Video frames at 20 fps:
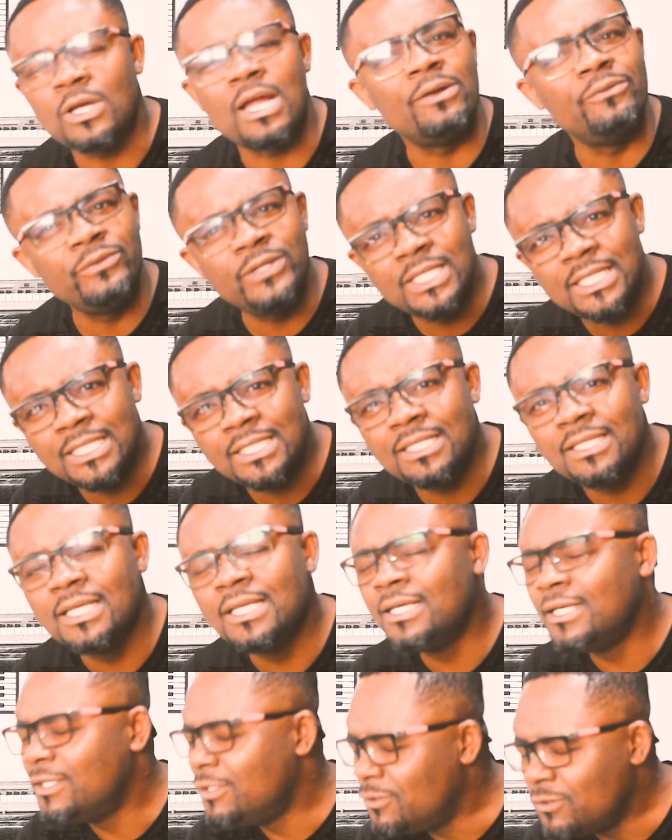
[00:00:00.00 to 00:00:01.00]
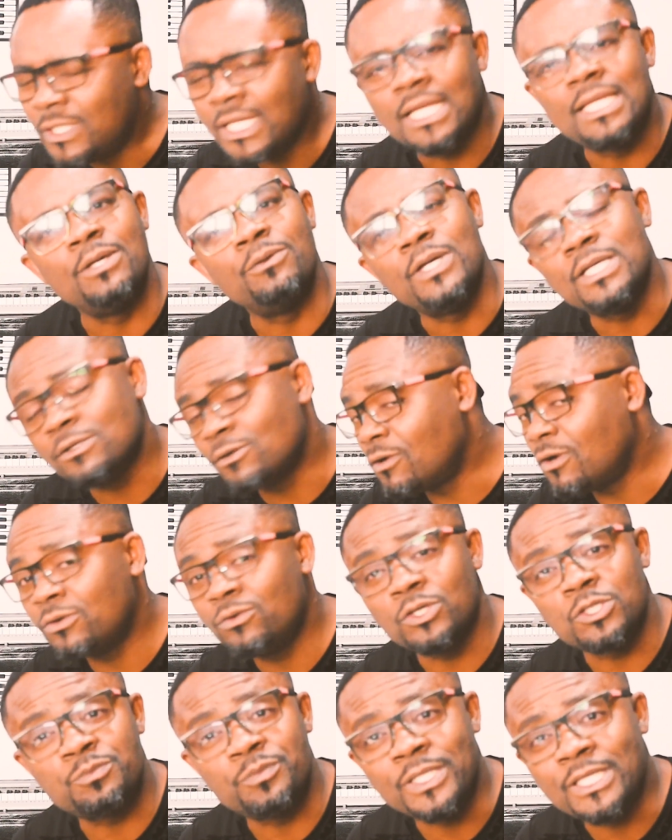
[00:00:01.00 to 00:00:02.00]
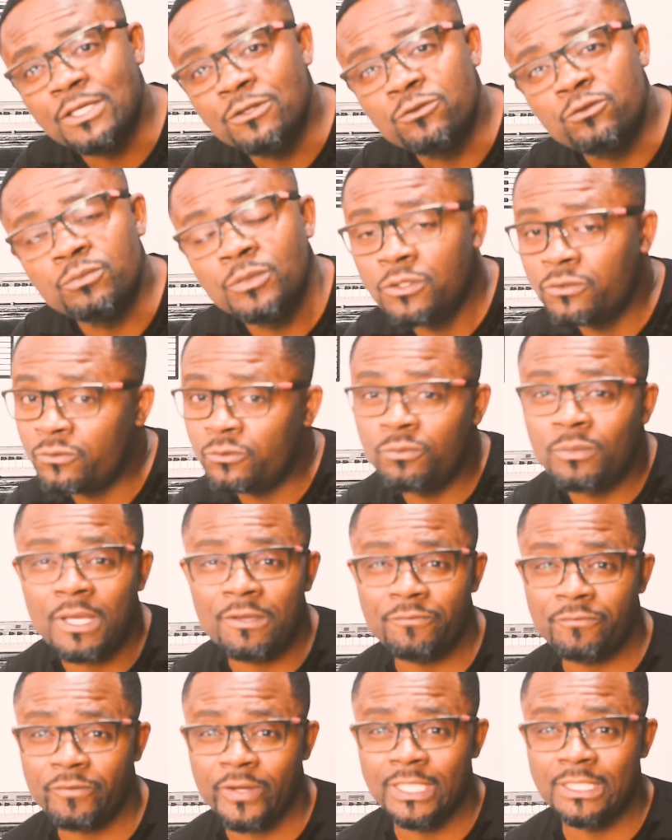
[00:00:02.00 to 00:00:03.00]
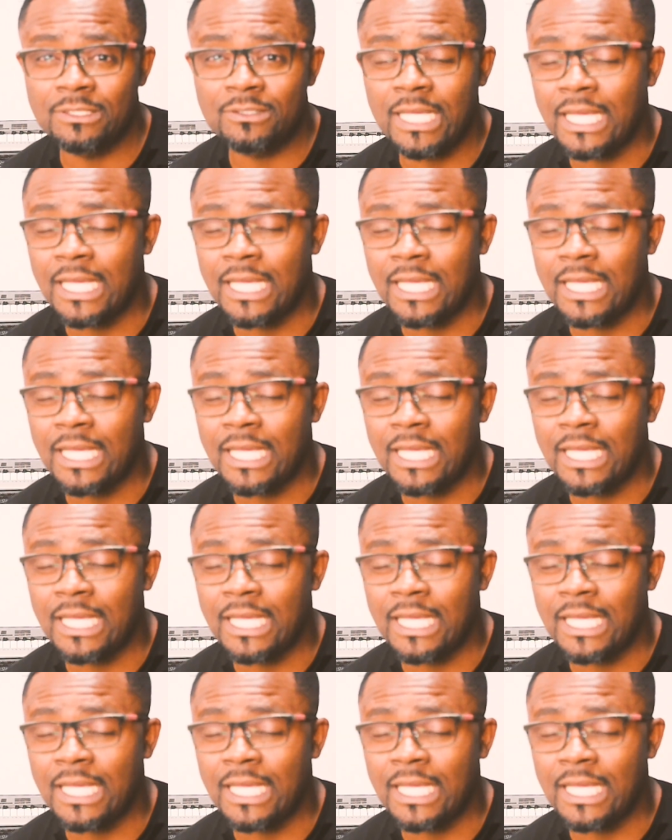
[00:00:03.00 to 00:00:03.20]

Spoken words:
I really knew that God was speaking to me through my friends.